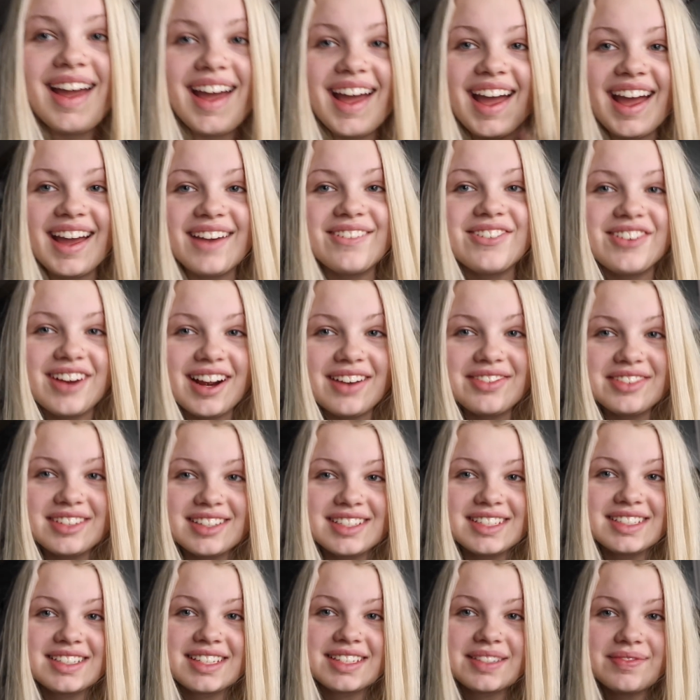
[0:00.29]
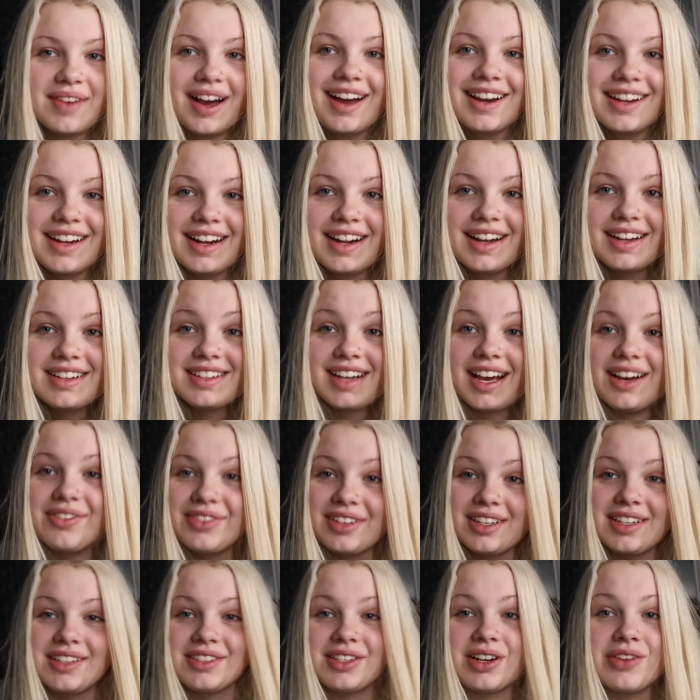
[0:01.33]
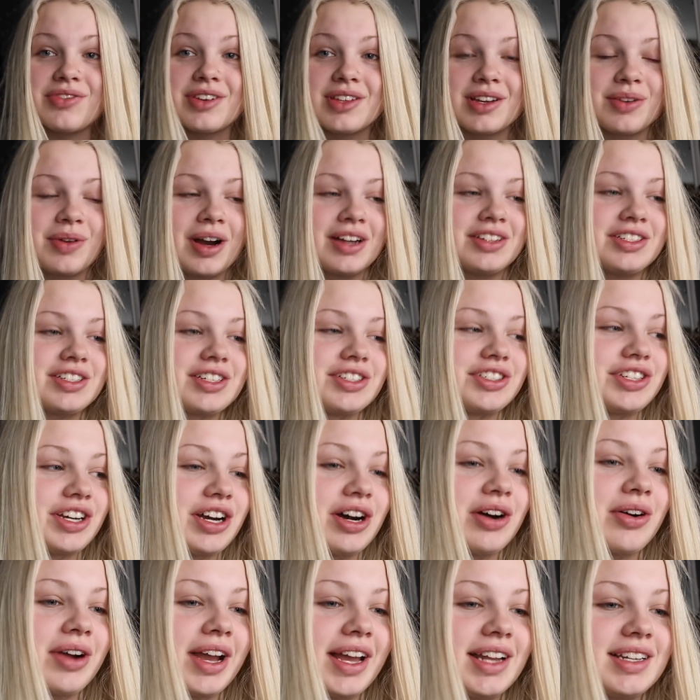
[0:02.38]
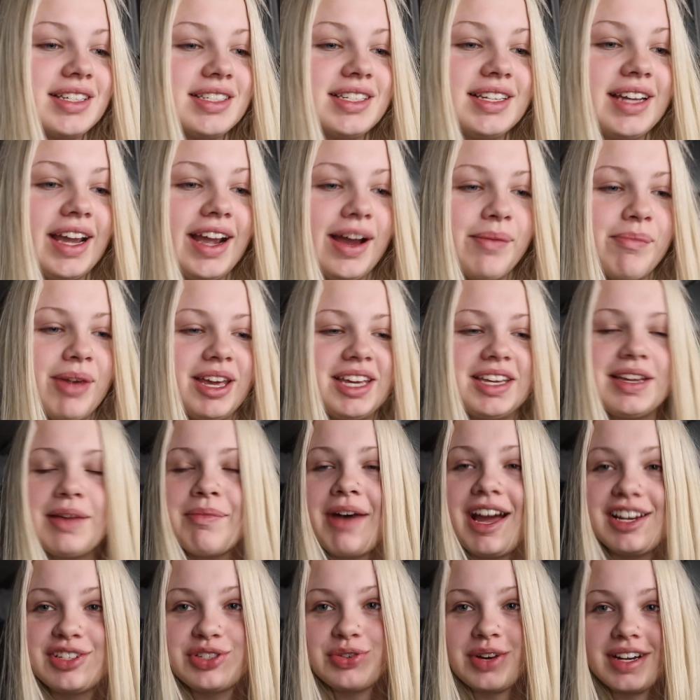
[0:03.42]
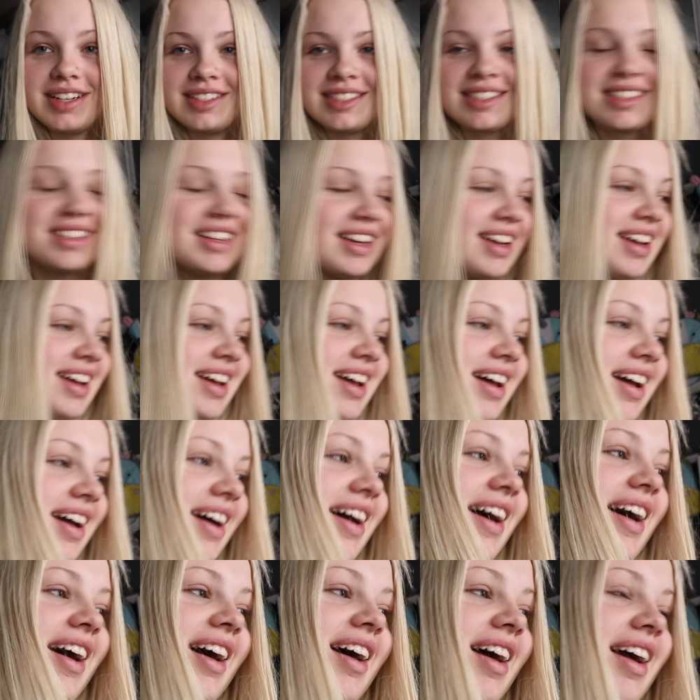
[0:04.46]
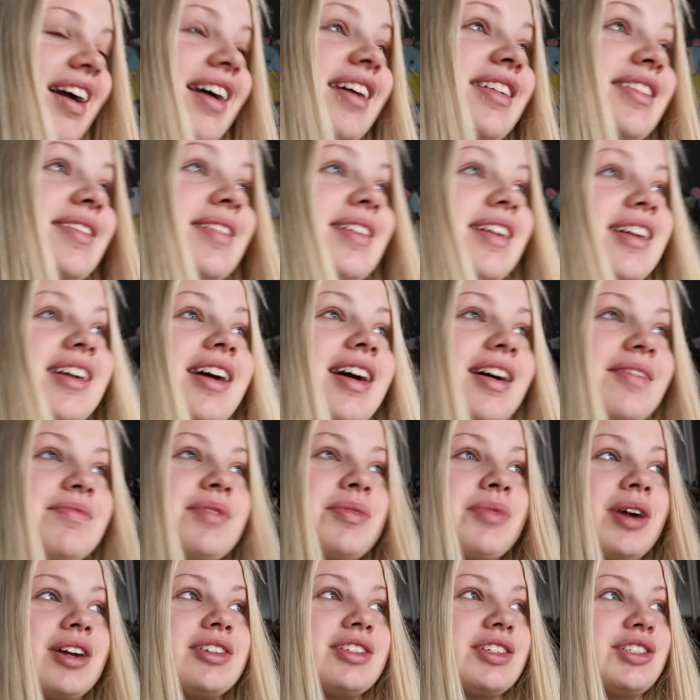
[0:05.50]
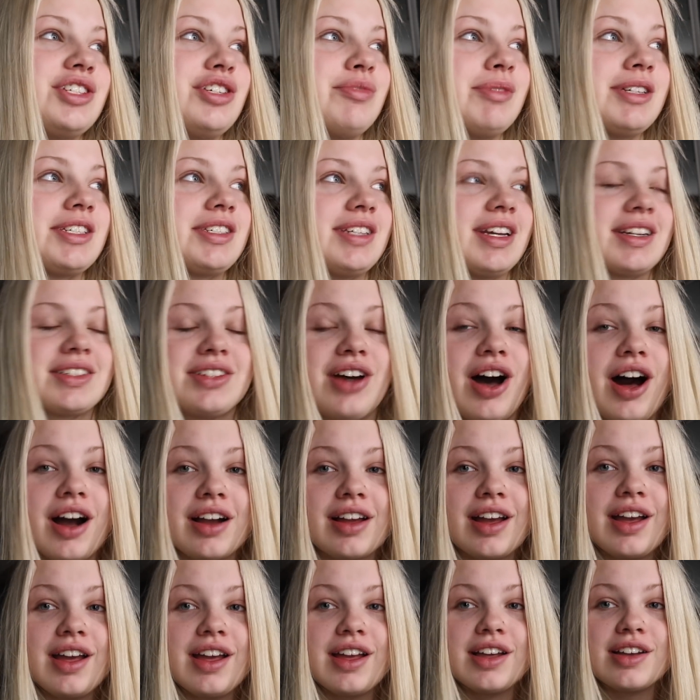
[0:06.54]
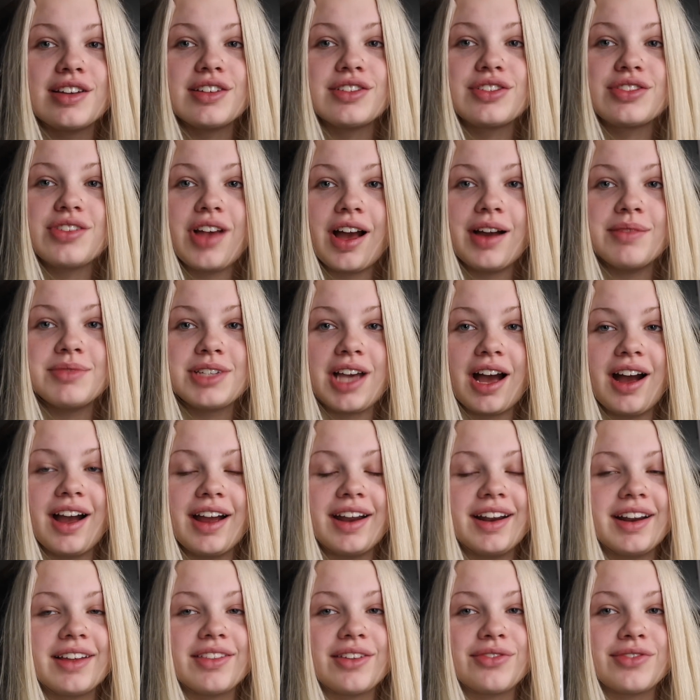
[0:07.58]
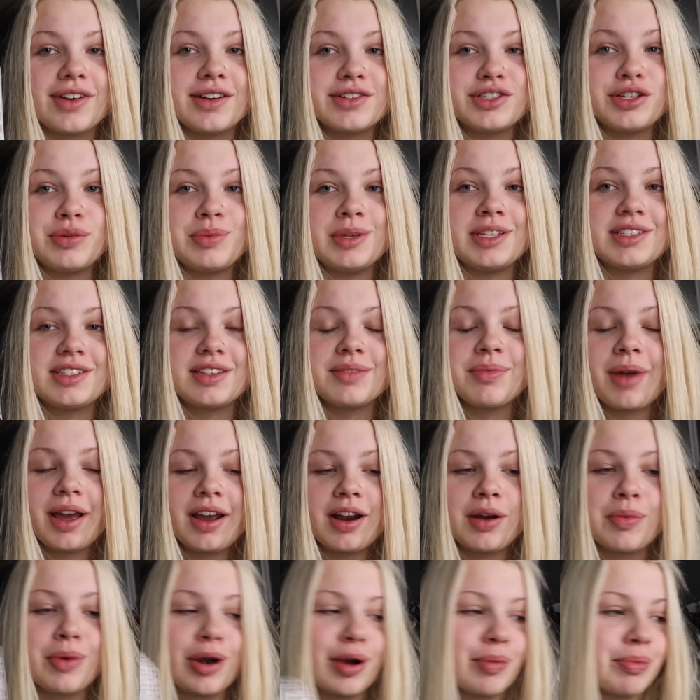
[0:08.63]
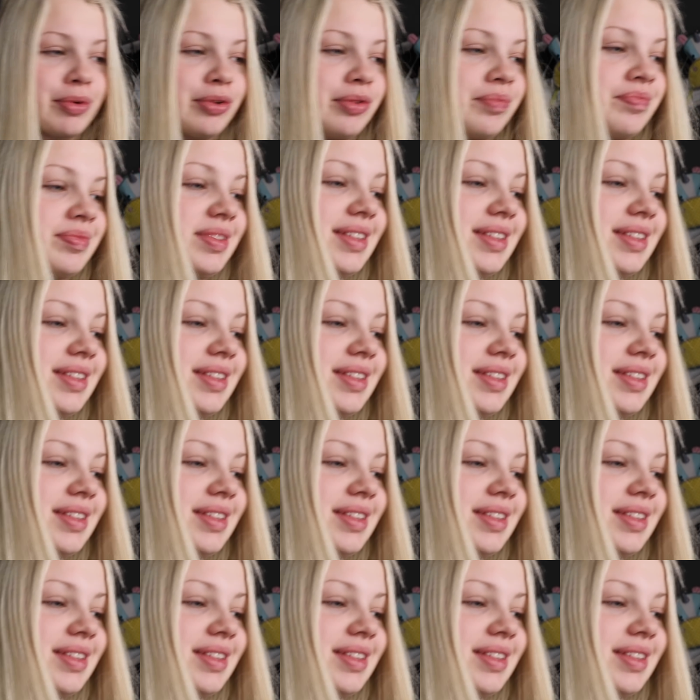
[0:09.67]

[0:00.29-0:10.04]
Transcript: Hey Foreverlies, it's Maddie, and Everly is over there watching a show, and today I'm making a bad choice. I have been watching too much TikTok, so I'm dyeing the front two pieces of my hair purple.